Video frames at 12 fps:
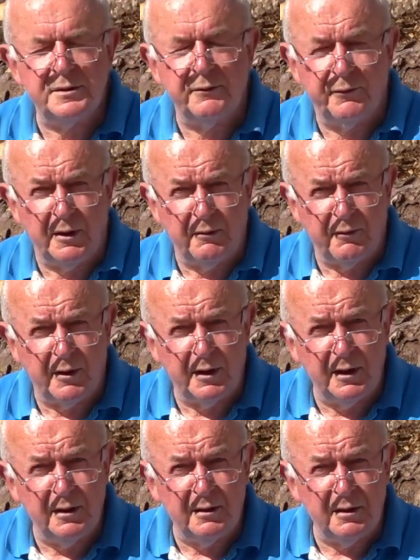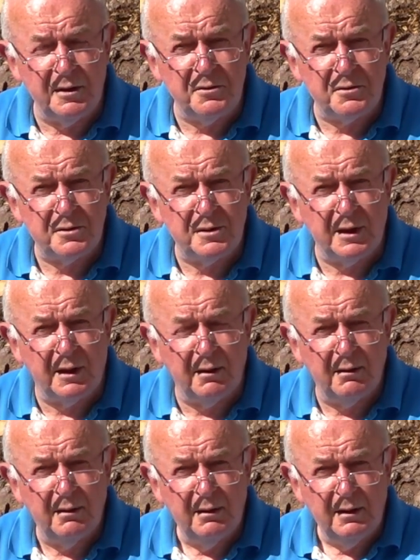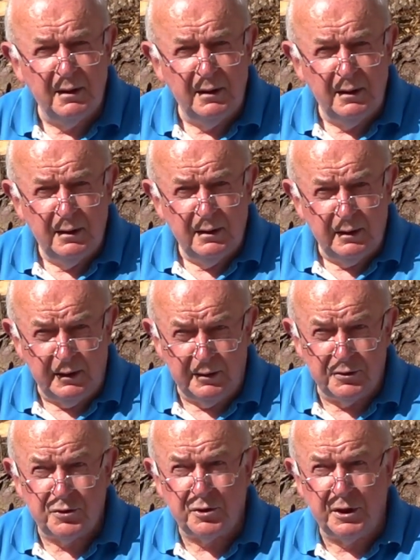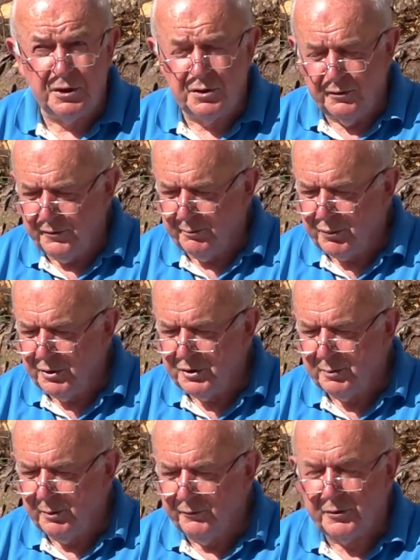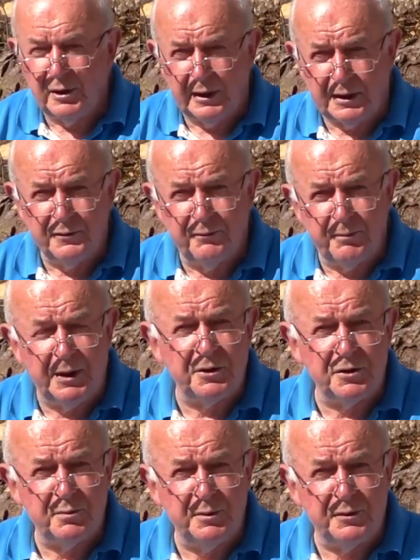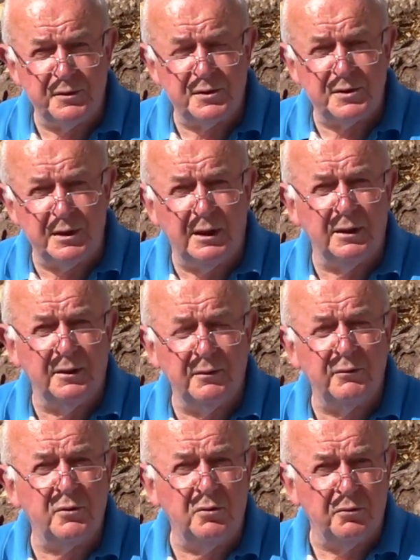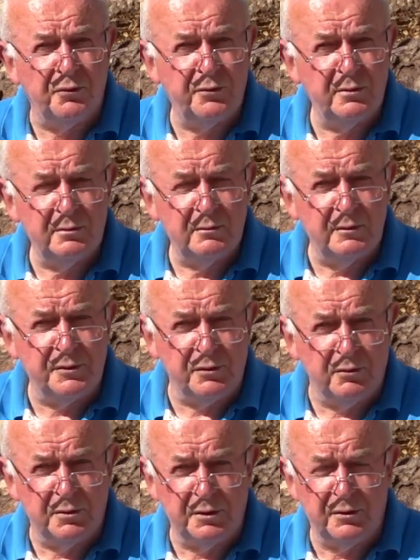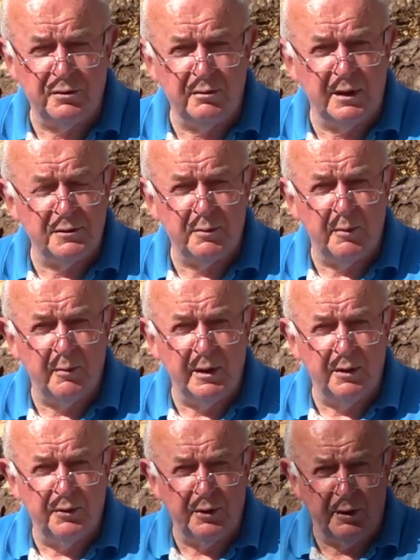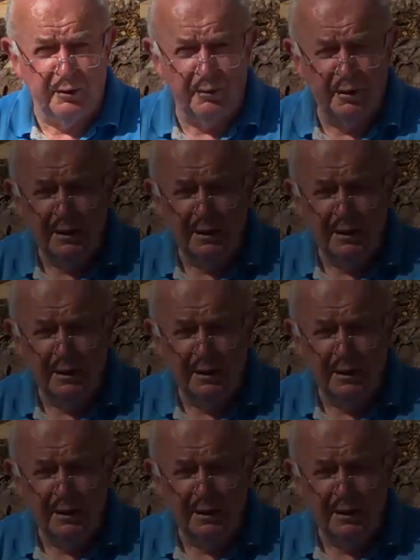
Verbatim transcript: is a very, very in interesting illustration of the principle of collective punishment that Stalin, of course, resorted to, as we well know.